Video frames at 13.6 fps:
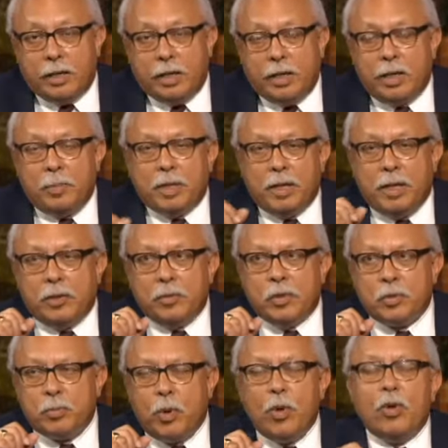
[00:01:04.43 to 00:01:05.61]
uh, a little bit later in
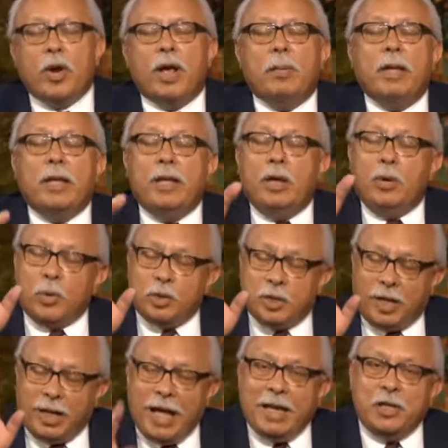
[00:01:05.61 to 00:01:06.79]
this program. We're
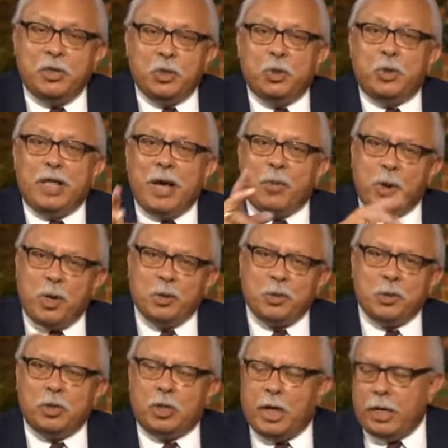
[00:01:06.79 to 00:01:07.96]
delighted to do that. We're also
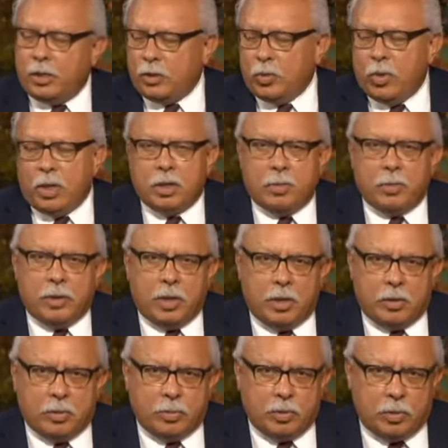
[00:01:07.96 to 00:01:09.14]
delighted to welcome the
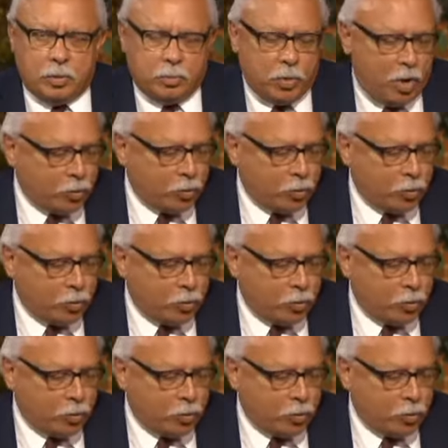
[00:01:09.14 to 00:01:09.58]
Honorable Paul